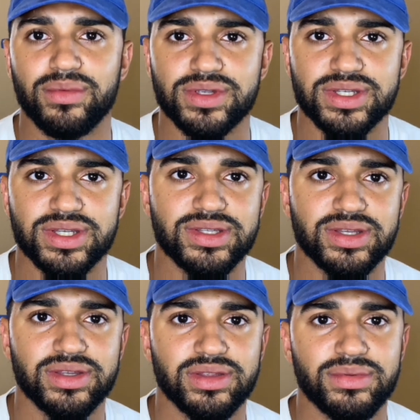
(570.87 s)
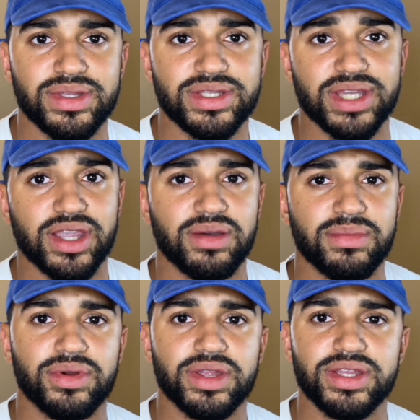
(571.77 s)
Which is either be Jacob
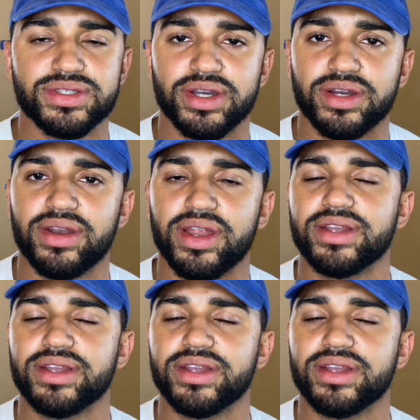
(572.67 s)
or Esau, right?